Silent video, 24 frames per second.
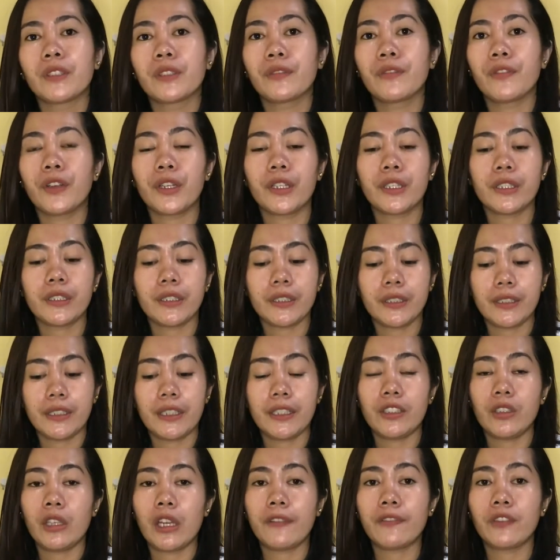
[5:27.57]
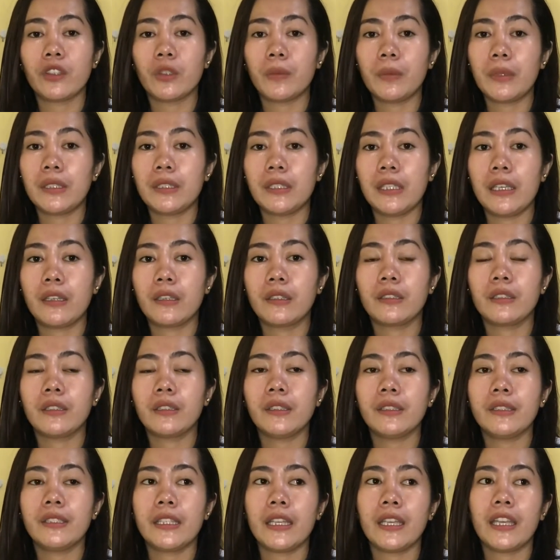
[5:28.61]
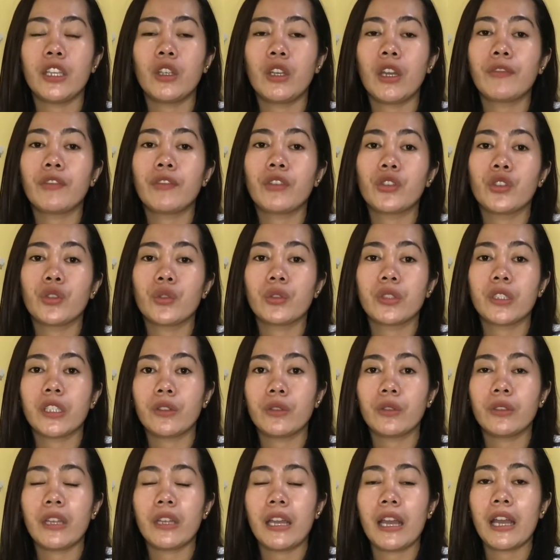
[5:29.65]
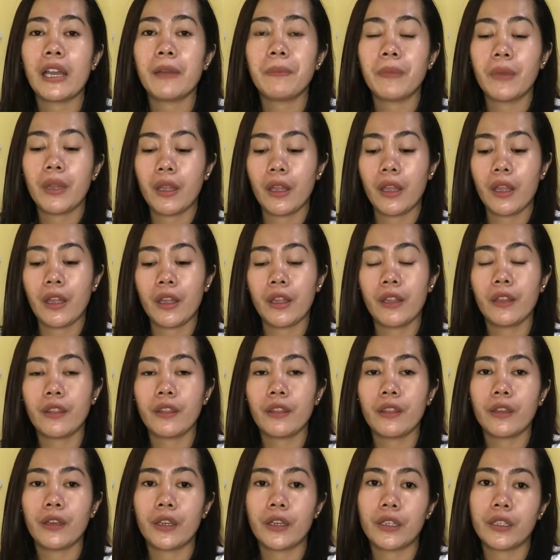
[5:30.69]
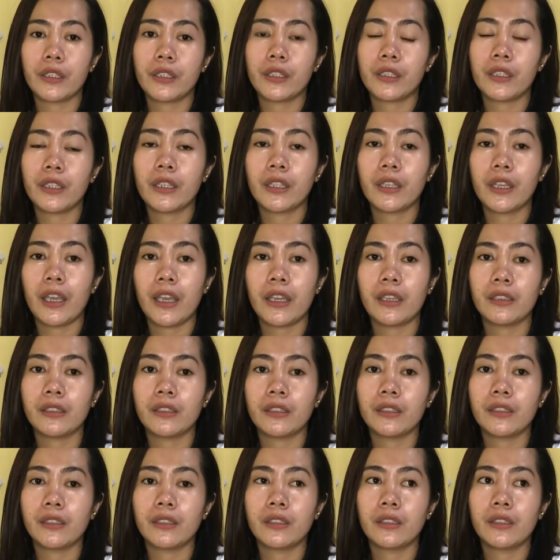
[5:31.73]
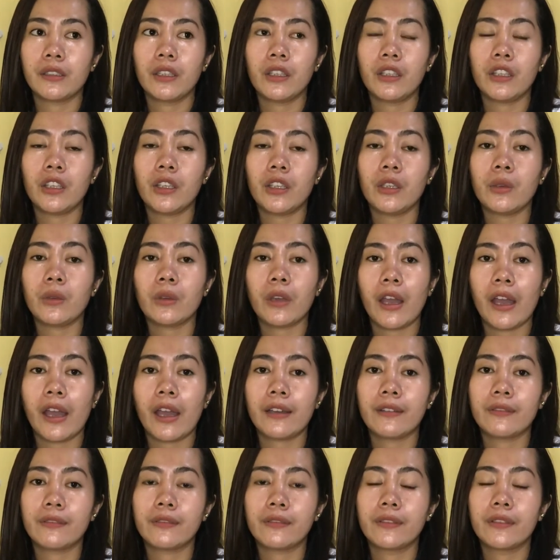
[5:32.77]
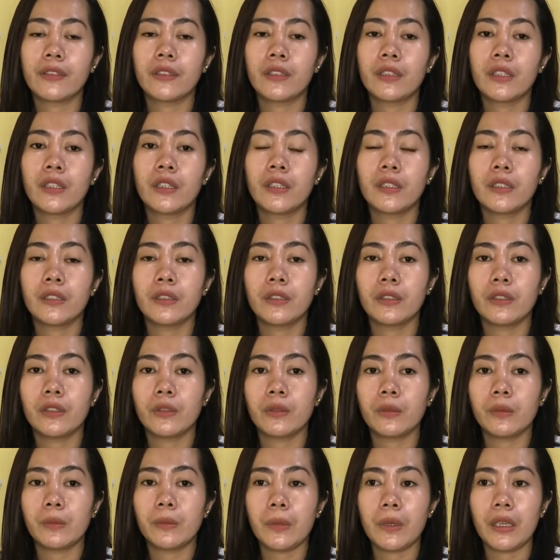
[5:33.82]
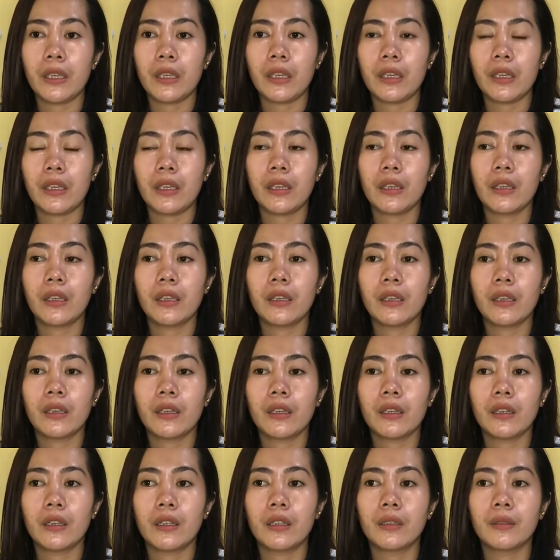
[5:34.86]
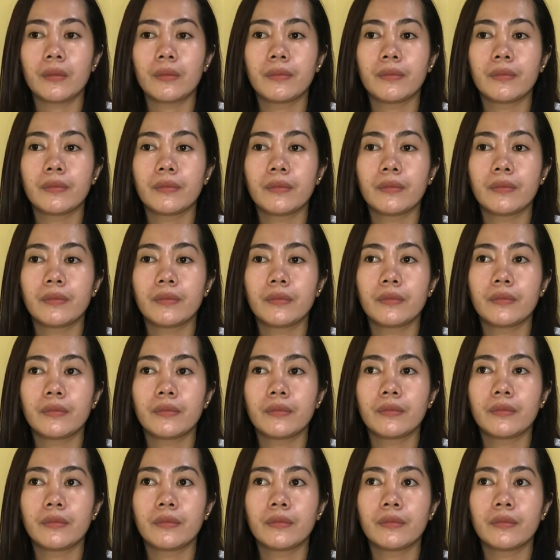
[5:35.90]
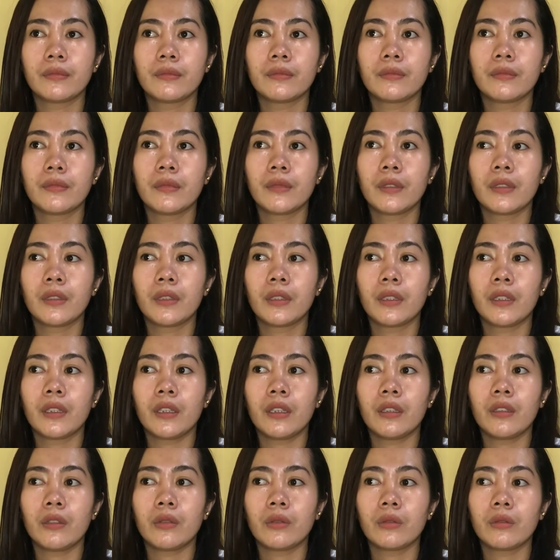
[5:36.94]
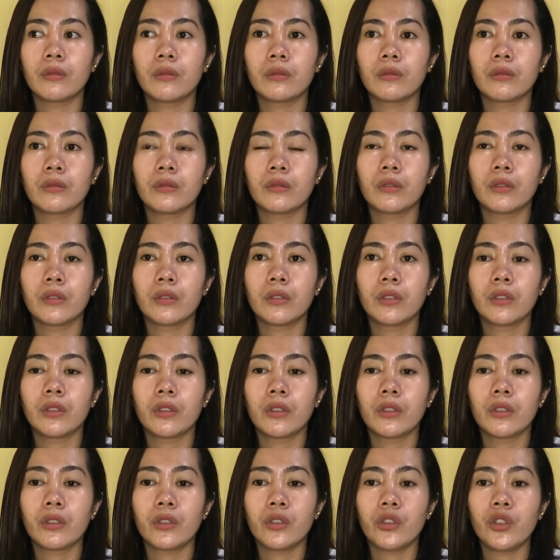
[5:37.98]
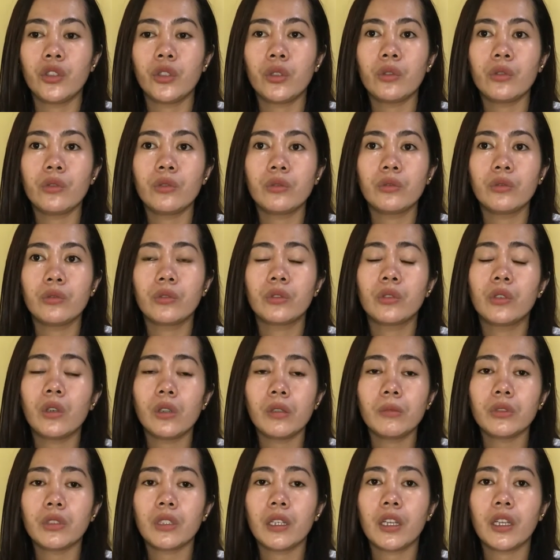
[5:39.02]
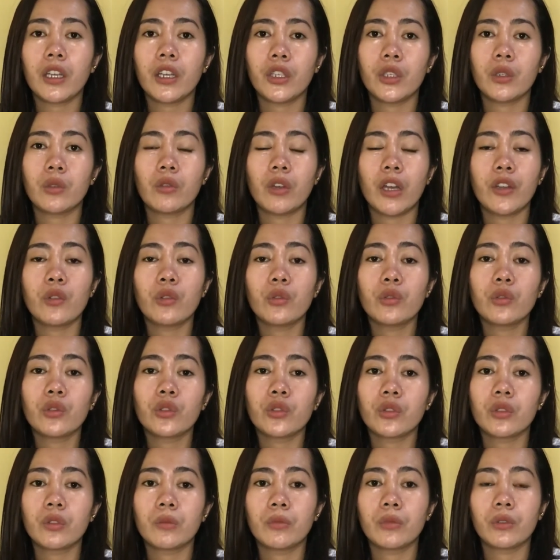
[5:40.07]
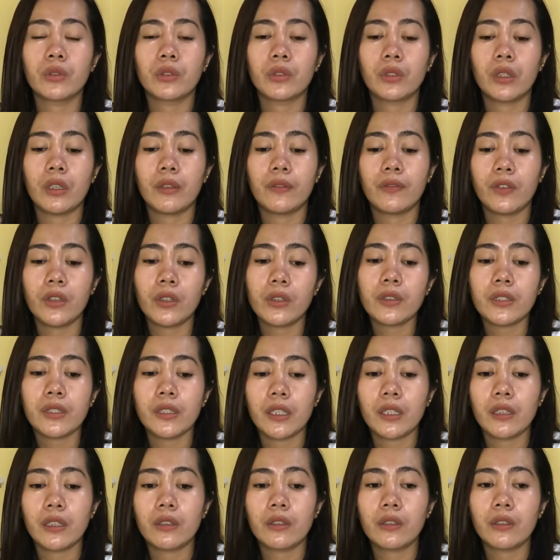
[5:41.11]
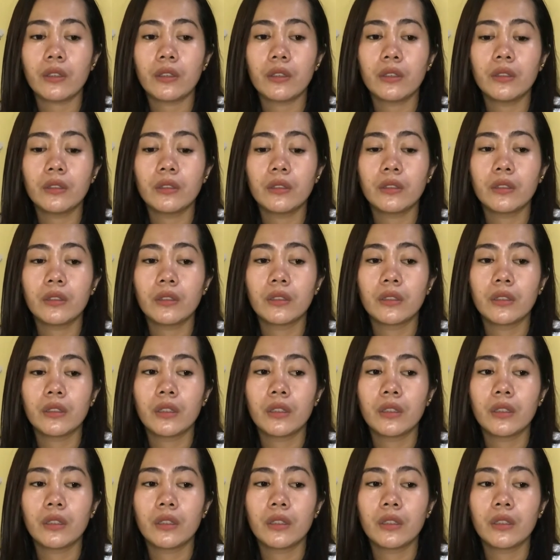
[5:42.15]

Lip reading: First is you have to be single. Second, you have to choose a good app. Third is you have to be ano yung goal mo talaga yung anong gusto mo. So if you're single